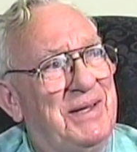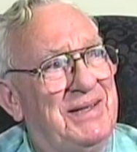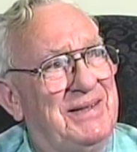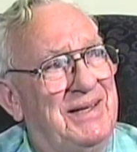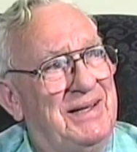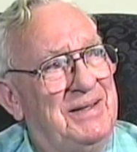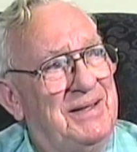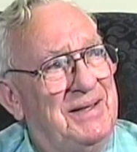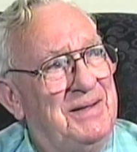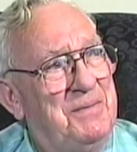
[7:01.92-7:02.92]
like that.
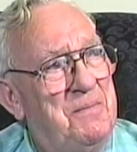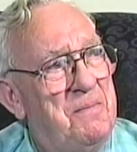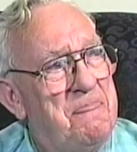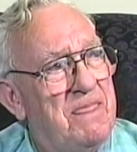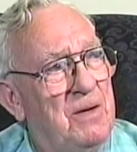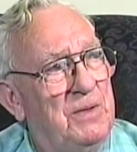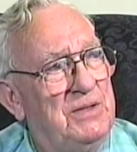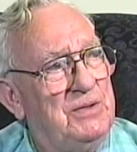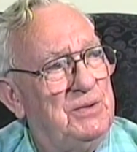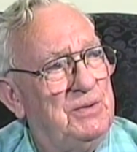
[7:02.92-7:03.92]
Uh, I went
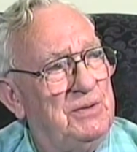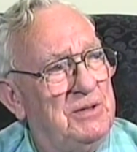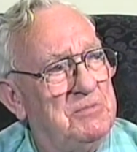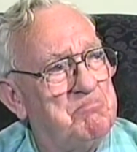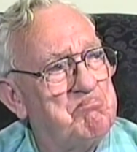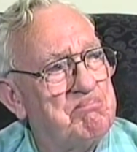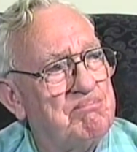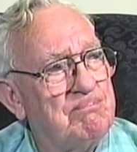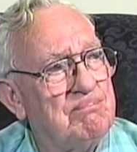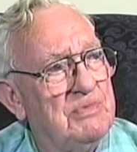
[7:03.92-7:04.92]
to, uh,
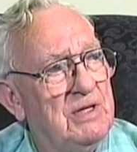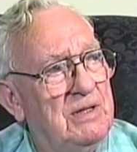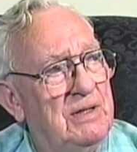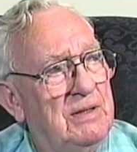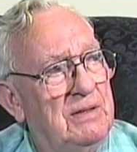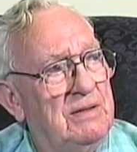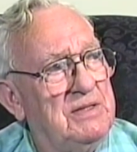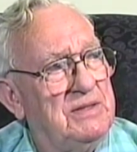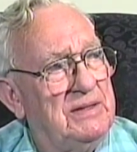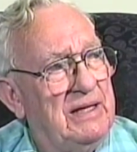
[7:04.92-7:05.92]
let's
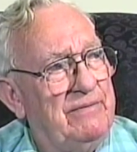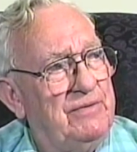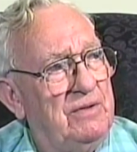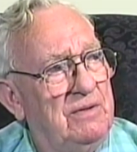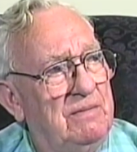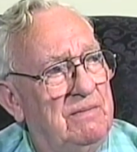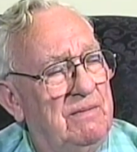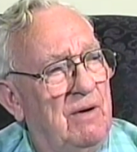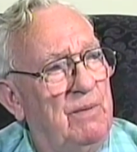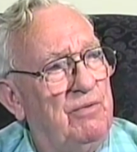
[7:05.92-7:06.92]
see, after
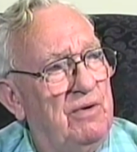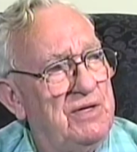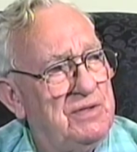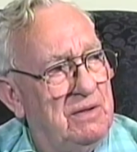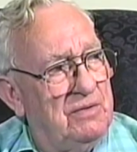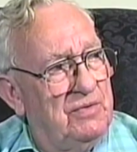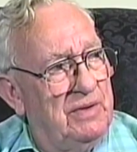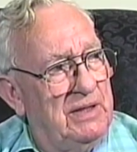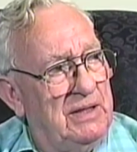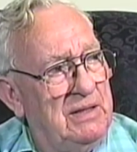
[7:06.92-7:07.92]
operational
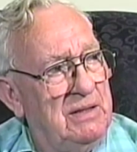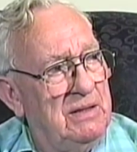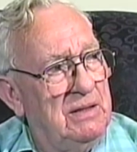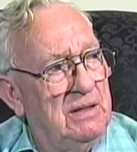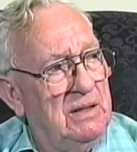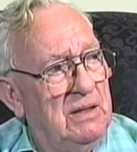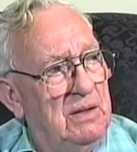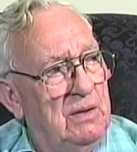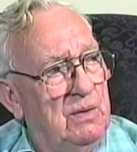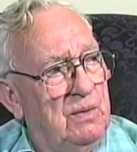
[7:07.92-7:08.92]
training
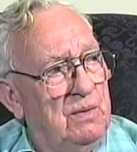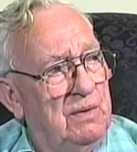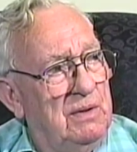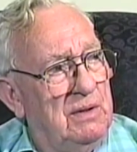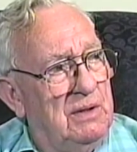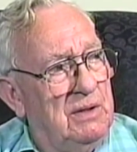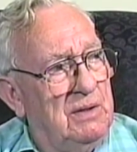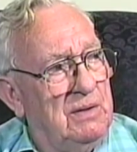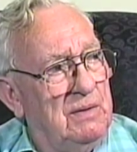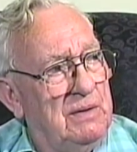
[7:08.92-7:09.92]

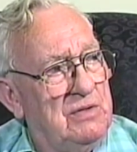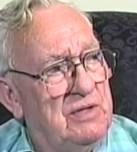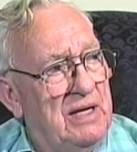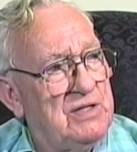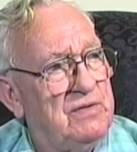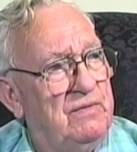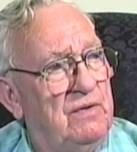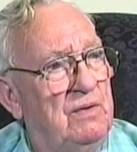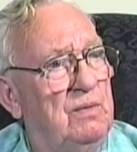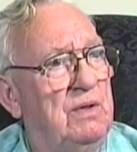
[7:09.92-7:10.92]
uh, in
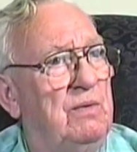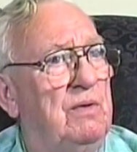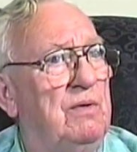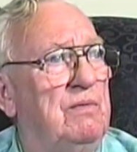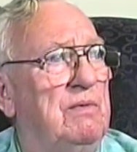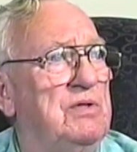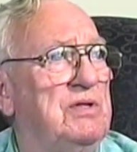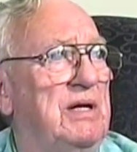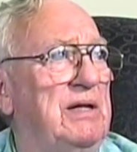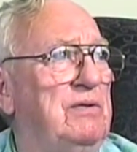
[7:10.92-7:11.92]
Jacksonville, we were
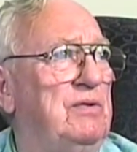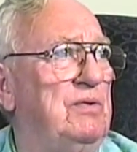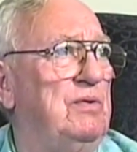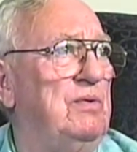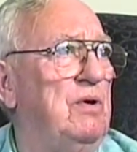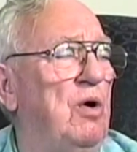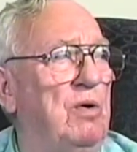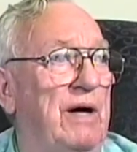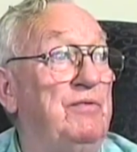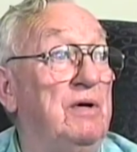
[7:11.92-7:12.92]
assigned to, oh,
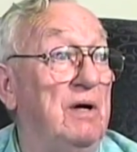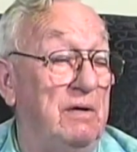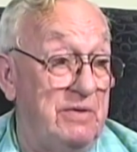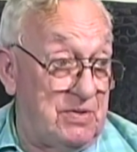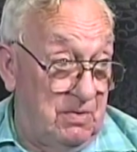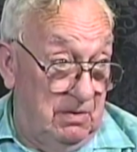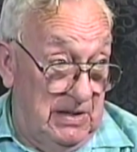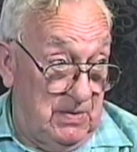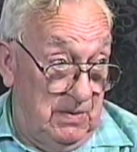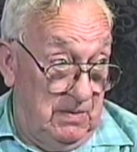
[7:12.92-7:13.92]
after gunnery school,
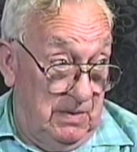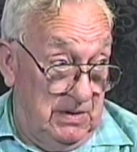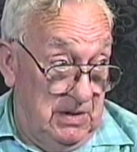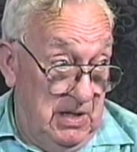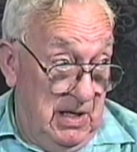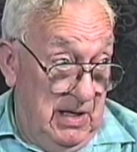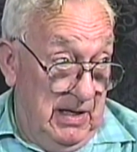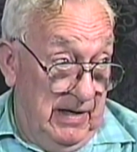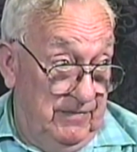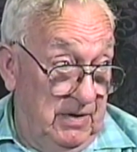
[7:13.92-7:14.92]
that's what it was.
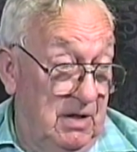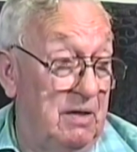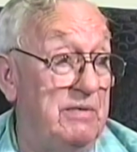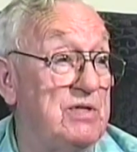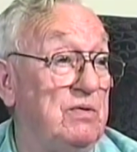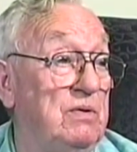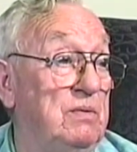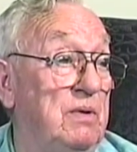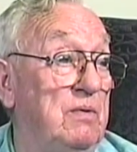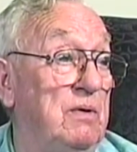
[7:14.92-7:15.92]
After gunnery school,
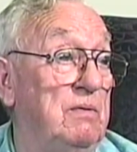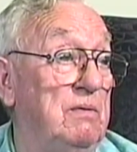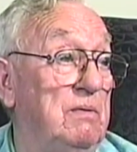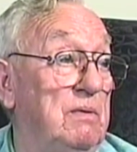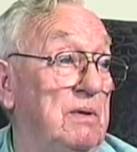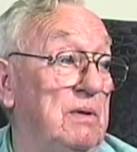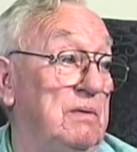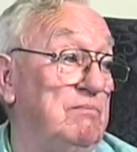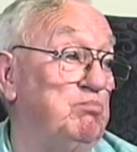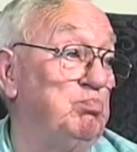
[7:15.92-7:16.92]
we were uh,
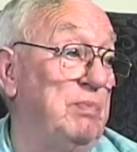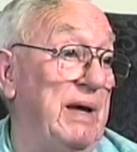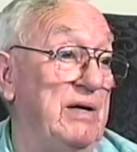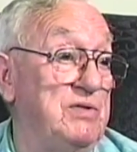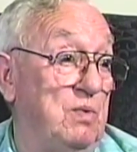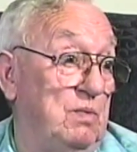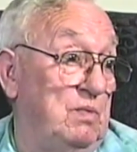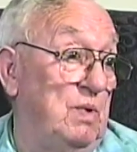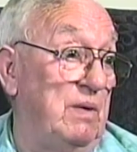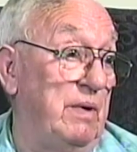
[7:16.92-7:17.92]
asked
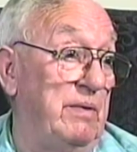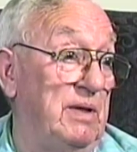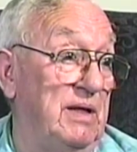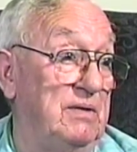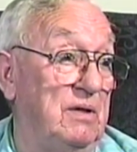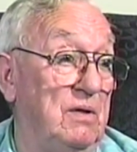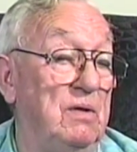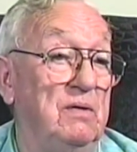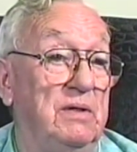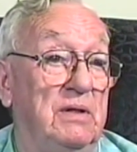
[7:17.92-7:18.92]
where we would like to
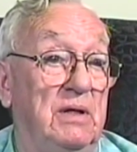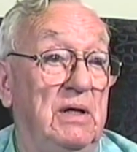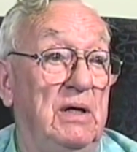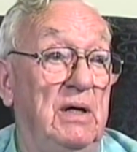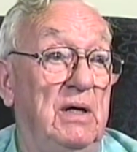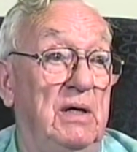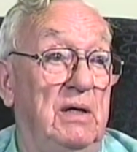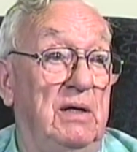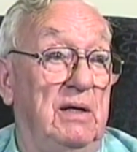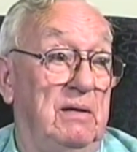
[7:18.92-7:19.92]
go, and
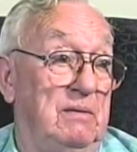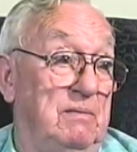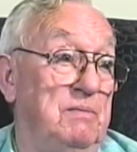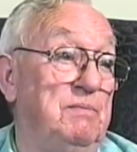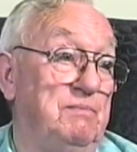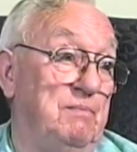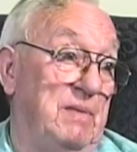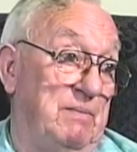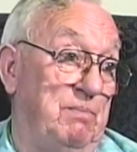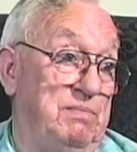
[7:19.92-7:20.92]
and
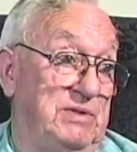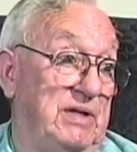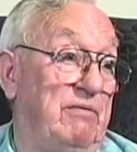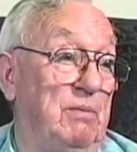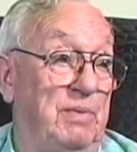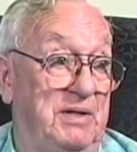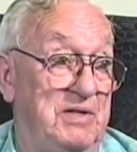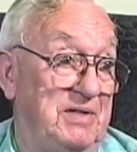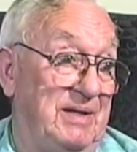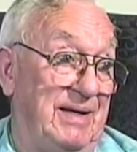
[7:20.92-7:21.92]
my several buddies
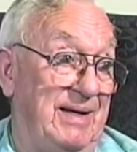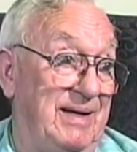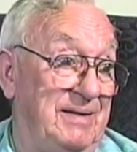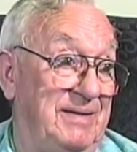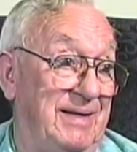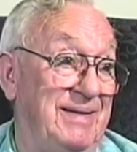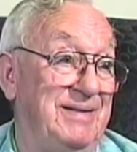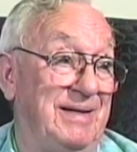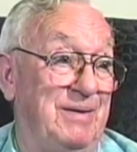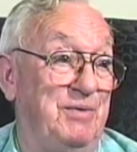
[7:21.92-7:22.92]
that I had at that
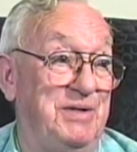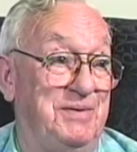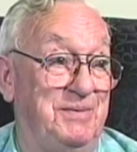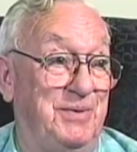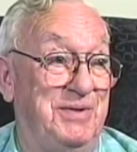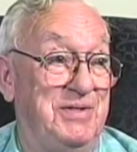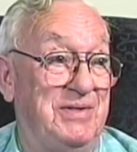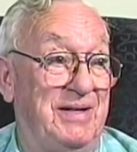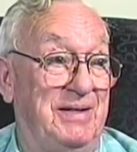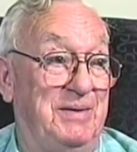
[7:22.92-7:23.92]
time, we, we
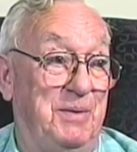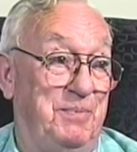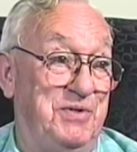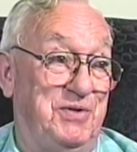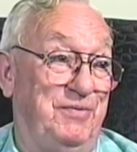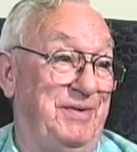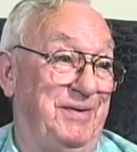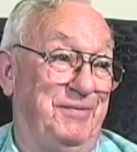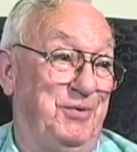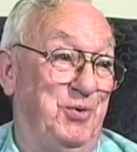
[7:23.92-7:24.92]
decided the Pacific,
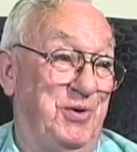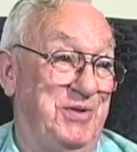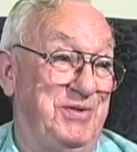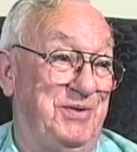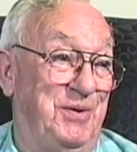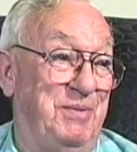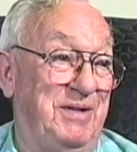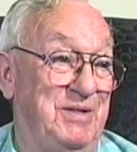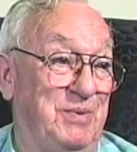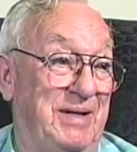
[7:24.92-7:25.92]
of course, you know,
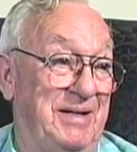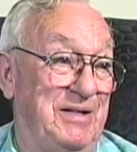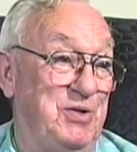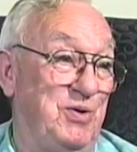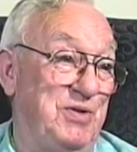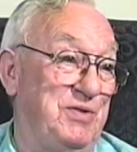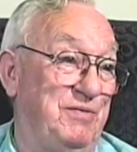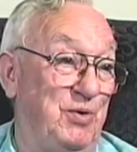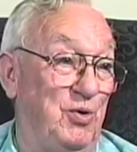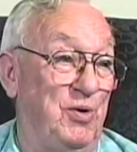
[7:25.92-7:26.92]
because we had a choice of
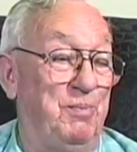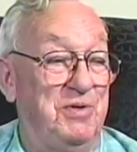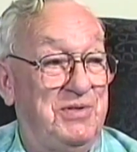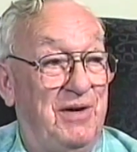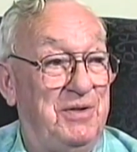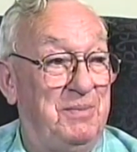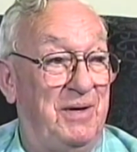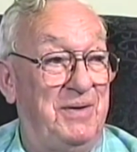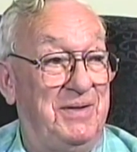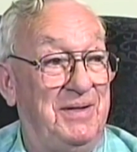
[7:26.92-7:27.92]
Europe or South
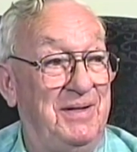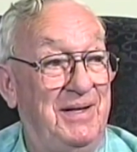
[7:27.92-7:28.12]
America